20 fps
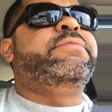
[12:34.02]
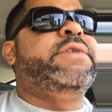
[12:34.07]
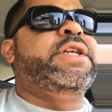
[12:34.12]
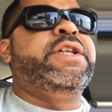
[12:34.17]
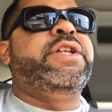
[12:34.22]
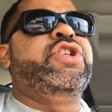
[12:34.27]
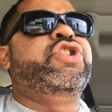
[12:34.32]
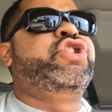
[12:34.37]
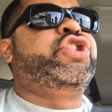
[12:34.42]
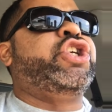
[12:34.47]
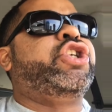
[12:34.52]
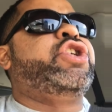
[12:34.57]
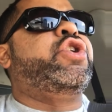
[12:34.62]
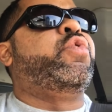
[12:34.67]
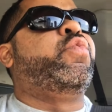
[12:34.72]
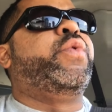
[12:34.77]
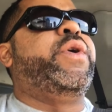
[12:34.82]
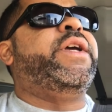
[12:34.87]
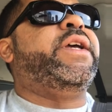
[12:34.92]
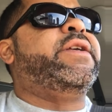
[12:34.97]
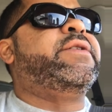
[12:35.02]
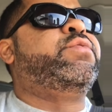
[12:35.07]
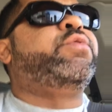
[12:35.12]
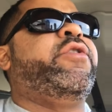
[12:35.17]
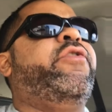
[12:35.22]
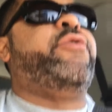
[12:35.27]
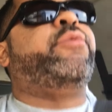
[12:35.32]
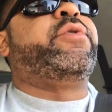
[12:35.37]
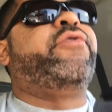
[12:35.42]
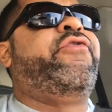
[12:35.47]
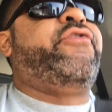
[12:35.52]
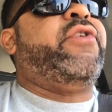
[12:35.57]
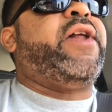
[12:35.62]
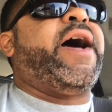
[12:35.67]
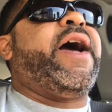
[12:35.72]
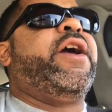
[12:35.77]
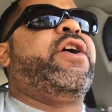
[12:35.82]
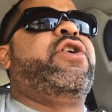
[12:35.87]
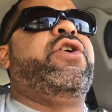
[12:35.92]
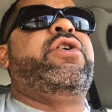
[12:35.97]
eating chicken wings with
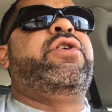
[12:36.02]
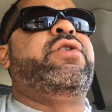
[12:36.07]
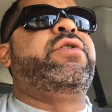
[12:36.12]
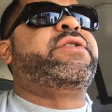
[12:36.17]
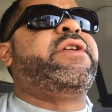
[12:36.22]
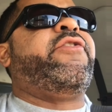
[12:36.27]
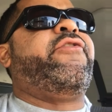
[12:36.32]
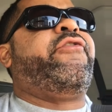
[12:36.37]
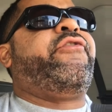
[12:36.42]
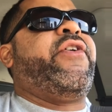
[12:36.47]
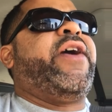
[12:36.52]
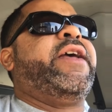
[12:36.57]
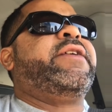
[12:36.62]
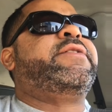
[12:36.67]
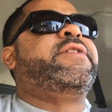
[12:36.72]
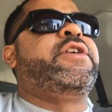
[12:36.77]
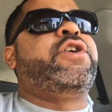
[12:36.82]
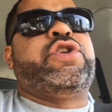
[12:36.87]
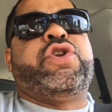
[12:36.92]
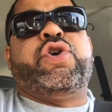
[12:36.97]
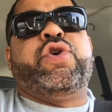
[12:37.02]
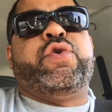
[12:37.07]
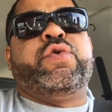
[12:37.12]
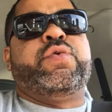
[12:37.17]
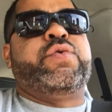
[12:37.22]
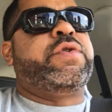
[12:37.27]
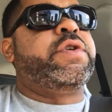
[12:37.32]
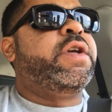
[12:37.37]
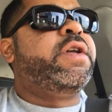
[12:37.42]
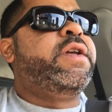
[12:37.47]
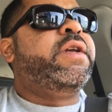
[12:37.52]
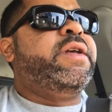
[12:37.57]
fly girls and fancy clothes